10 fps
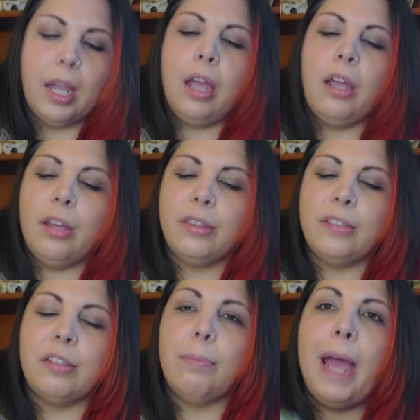I got this
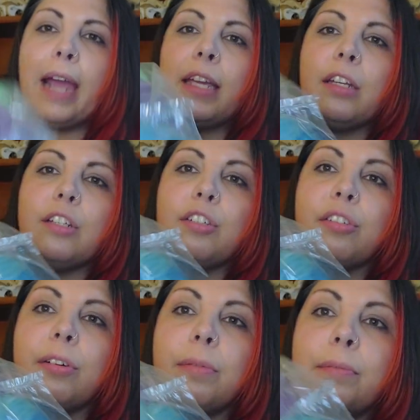little package
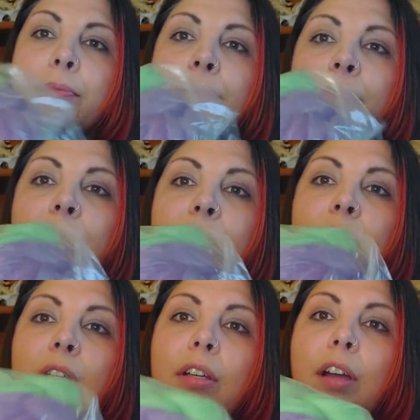
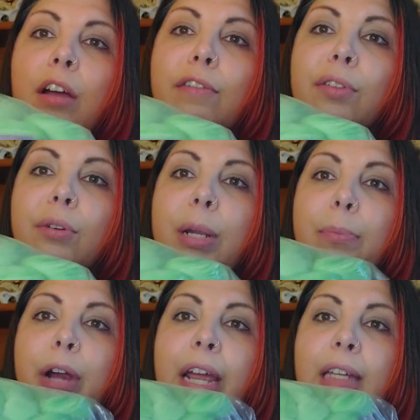of 3
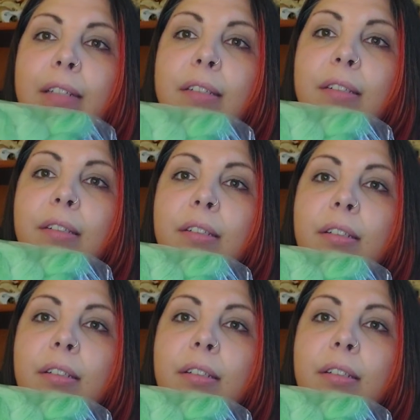braids.